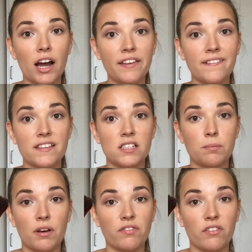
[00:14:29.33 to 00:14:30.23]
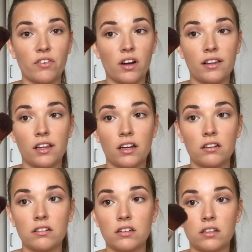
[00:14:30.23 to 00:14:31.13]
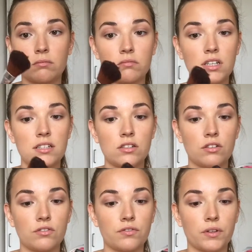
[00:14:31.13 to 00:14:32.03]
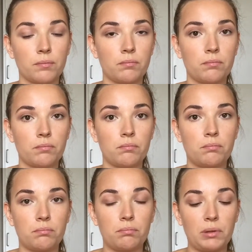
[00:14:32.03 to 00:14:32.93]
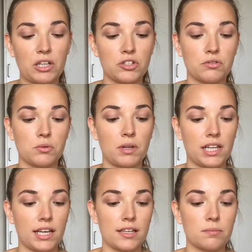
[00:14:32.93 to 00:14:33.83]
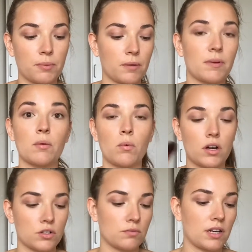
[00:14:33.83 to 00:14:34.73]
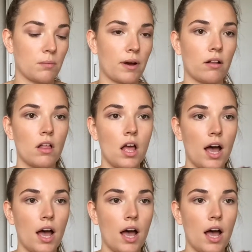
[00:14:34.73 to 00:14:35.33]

I think this is perfect for highlight. It is good for blusher as well, I guess, but it works really well.